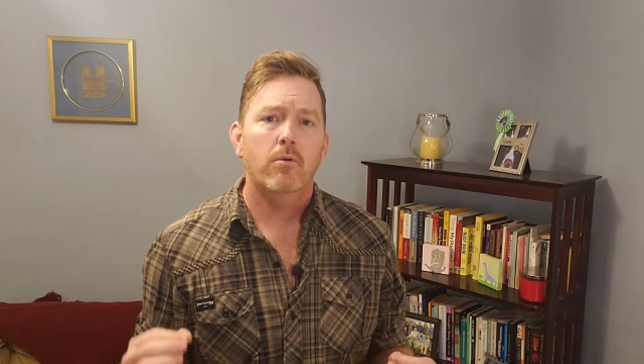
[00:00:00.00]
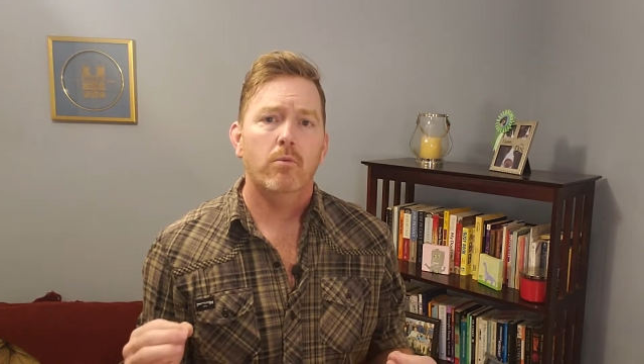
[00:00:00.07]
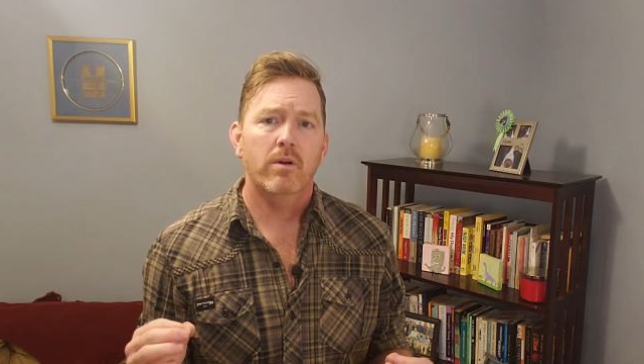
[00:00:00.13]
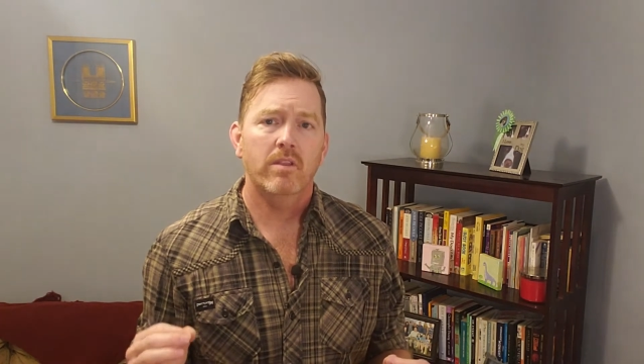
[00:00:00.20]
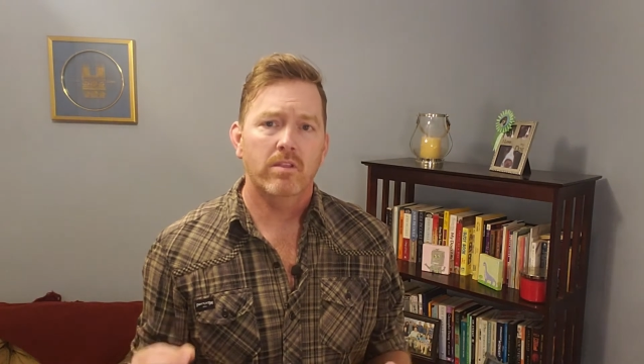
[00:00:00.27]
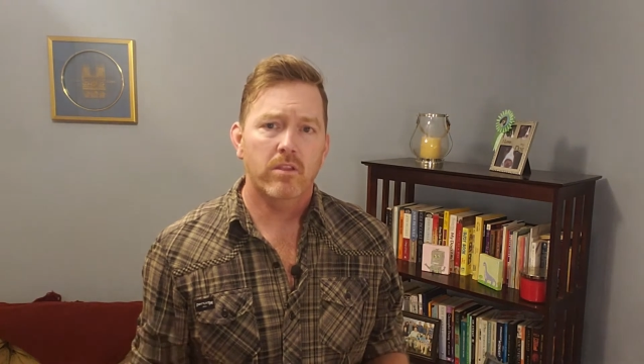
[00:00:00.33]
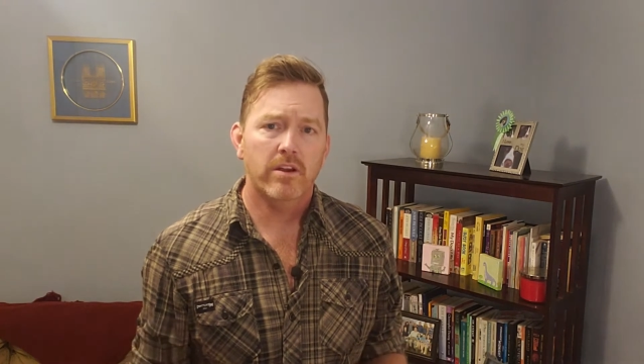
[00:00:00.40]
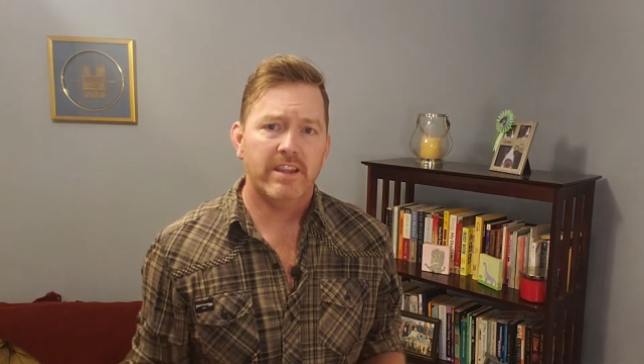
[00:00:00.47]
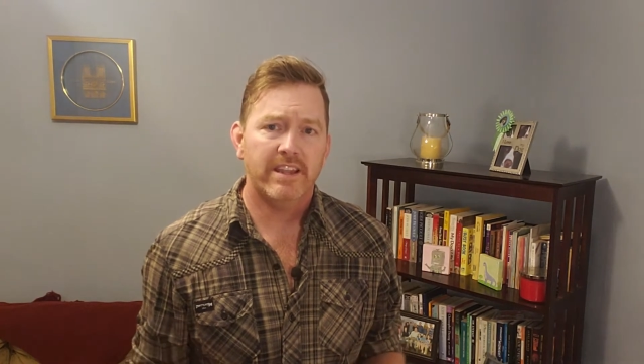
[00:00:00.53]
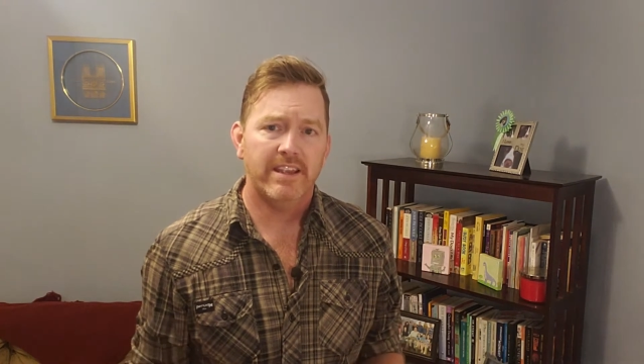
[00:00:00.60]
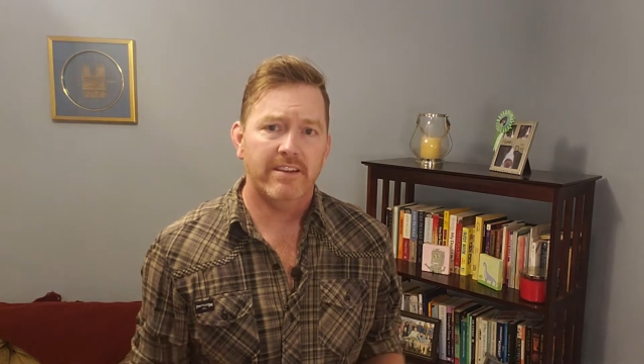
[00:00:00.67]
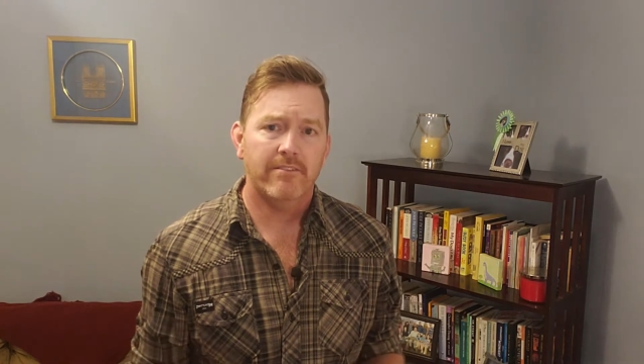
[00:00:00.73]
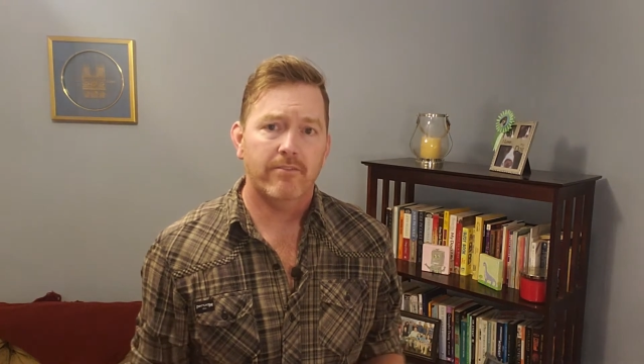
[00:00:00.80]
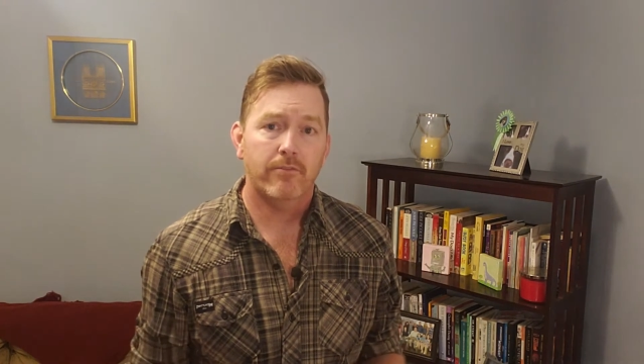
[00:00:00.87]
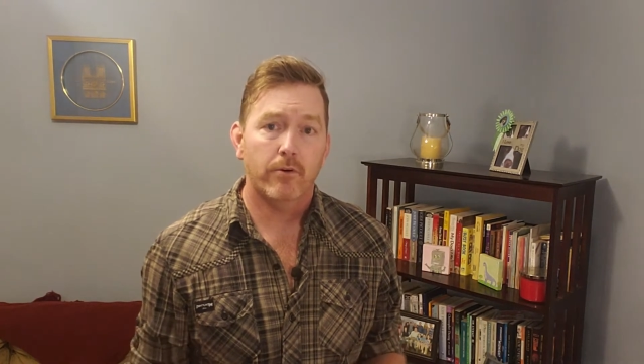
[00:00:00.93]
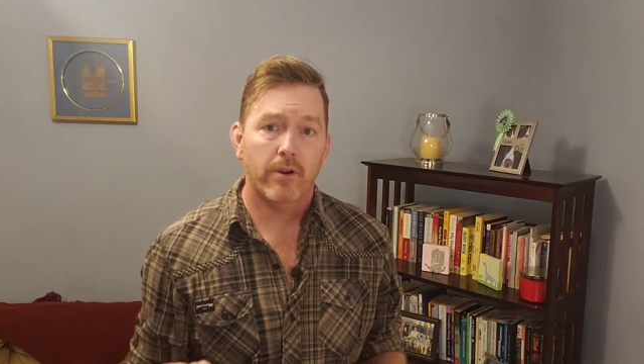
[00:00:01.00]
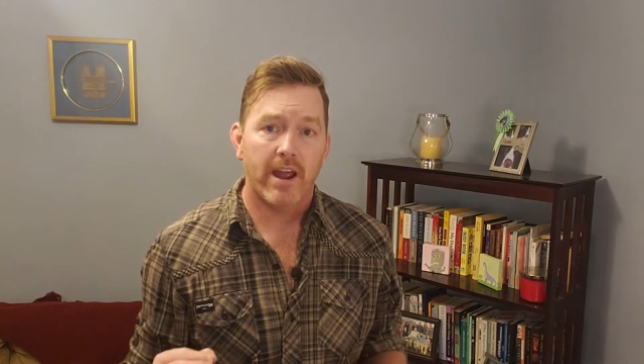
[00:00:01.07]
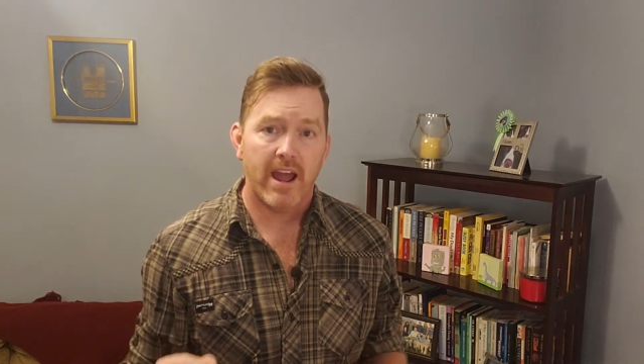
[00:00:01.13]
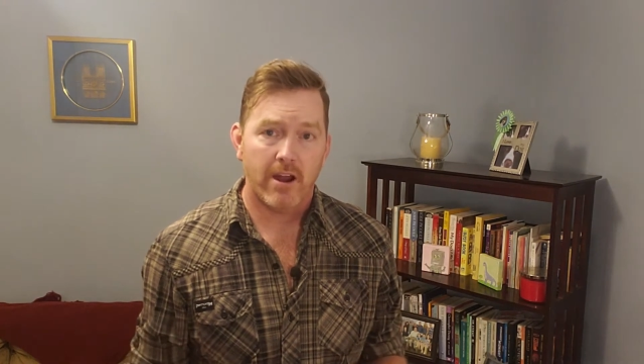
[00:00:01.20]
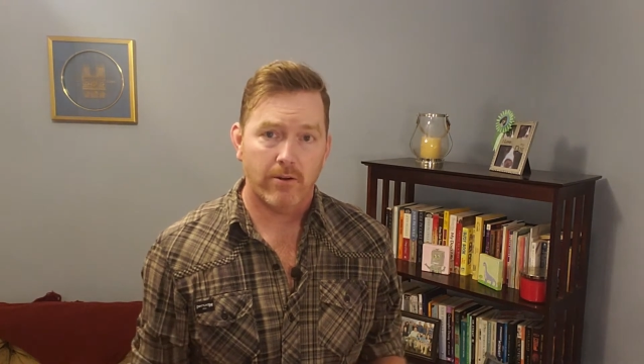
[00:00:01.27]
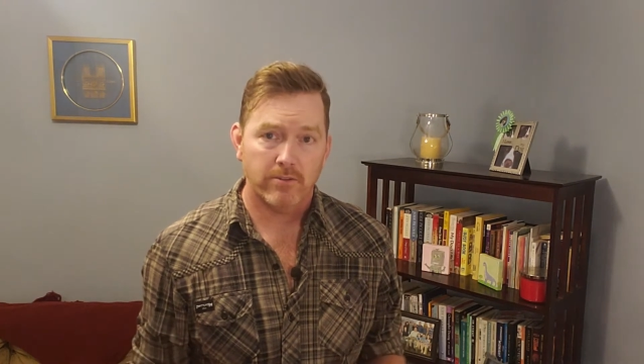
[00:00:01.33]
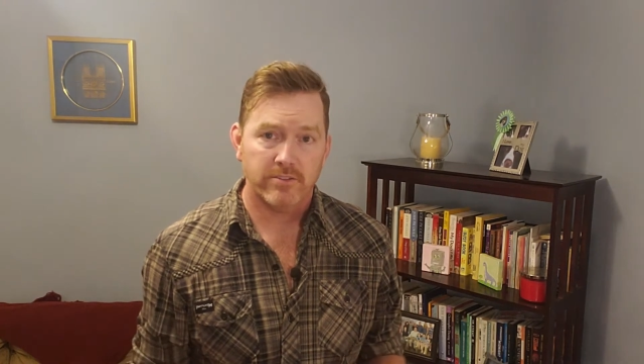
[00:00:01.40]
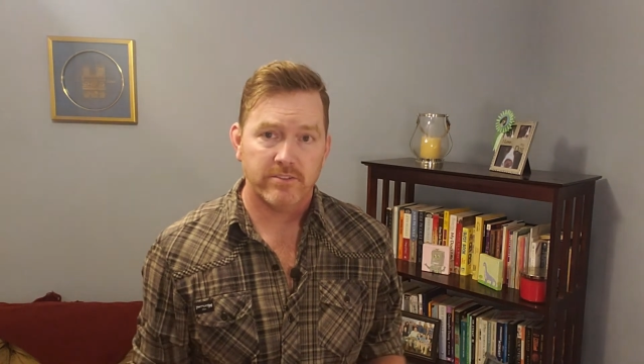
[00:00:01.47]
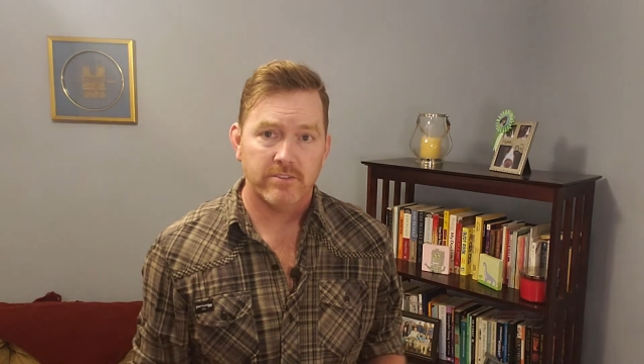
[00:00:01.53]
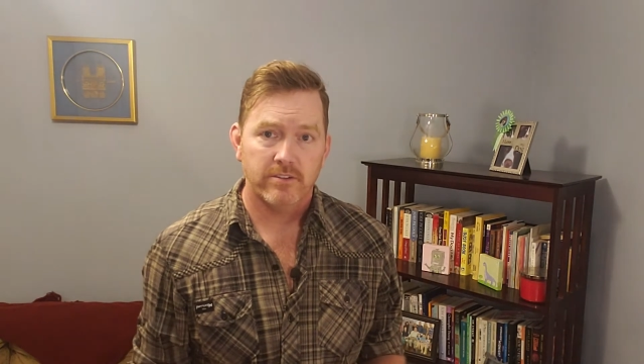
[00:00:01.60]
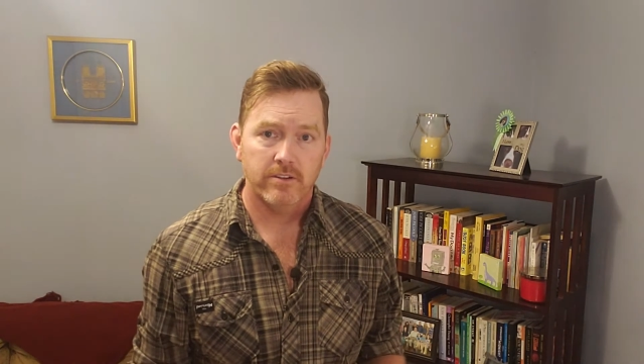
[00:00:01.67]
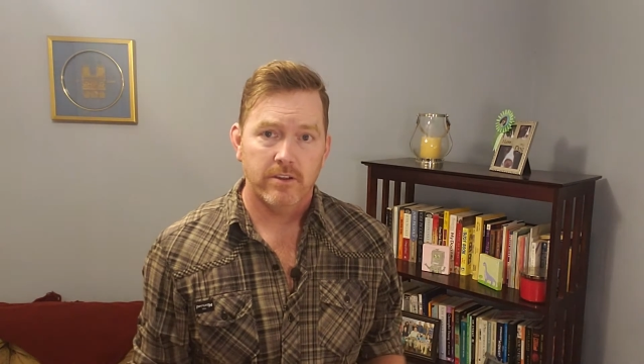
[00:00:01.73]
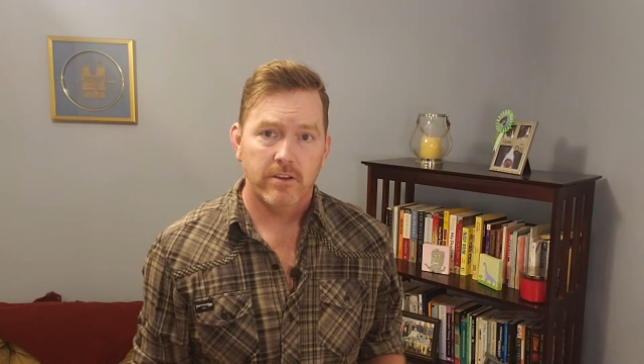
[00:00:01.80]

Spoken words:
when looking for a house.